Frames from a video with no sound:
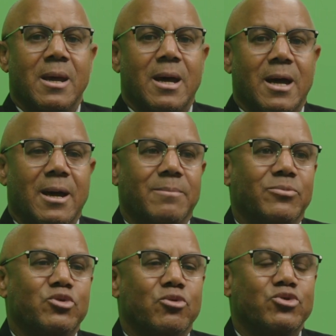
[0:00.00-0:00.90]

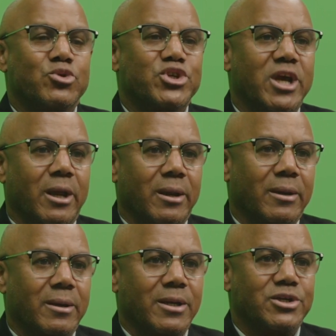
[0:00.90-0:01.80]
to
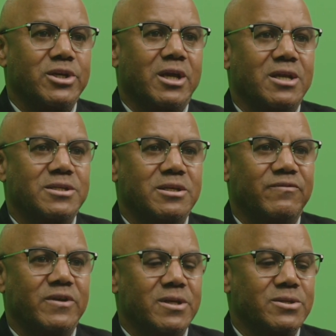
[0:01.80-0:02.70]
check and see
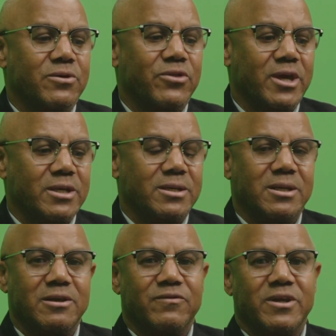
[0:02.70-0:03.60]
if it is
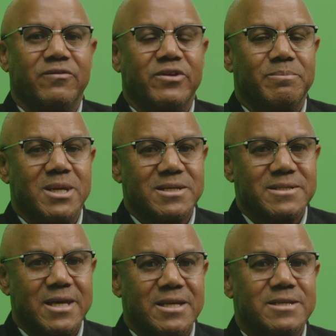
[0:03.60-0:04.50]
authentic, if it makes
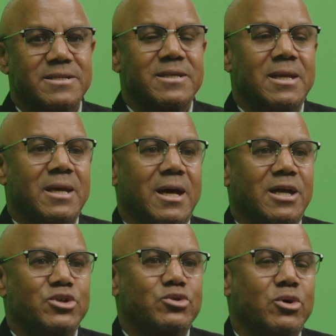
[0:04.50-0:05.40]
sense,
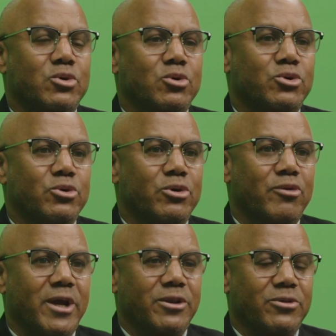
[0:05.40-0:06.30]
and so on, go to the
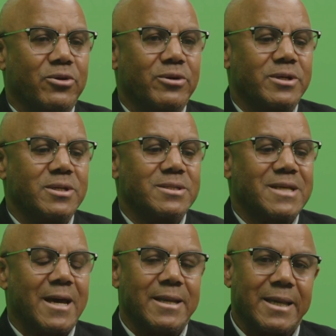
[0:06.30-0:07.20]
right authorities.
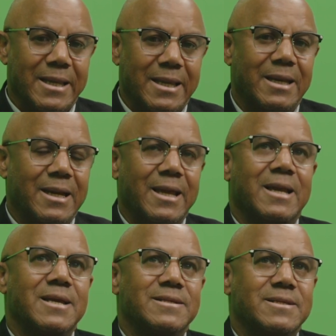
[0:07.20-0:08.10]
And again, like
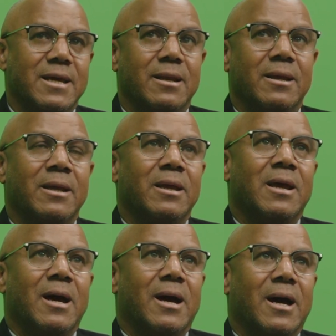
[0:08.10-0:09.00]
I said,
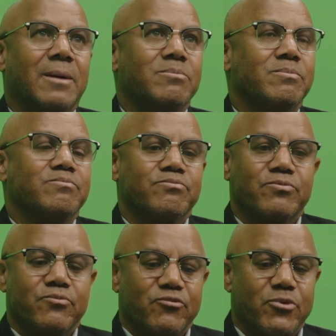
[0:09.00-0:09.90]

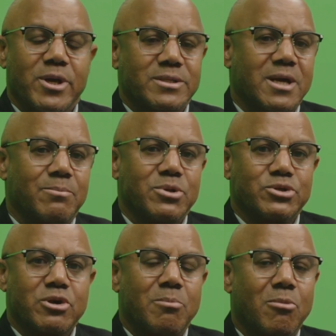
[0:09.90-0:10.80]
for example,
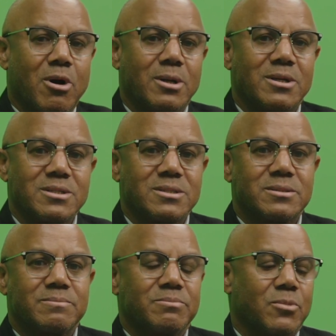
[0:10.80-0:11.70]
some
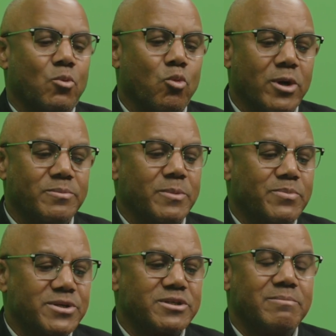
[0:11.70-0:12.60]
models, what the
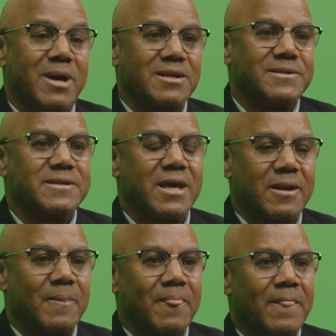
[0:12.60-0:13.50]
person might send